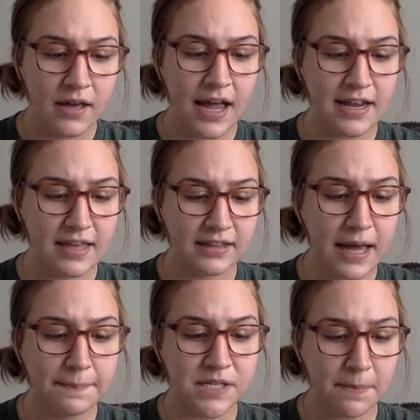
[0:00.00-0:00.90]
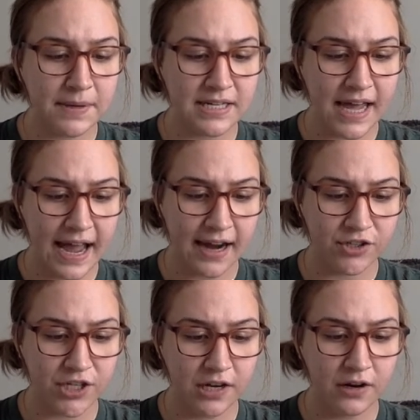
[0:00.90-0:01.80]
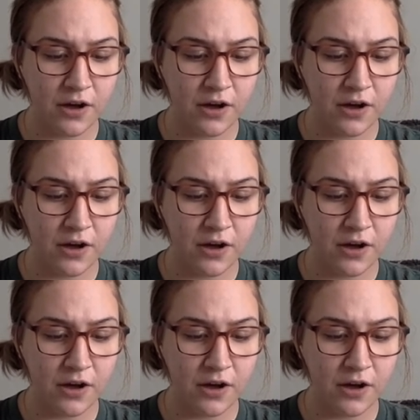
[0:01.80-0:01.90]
and he leapt up into action.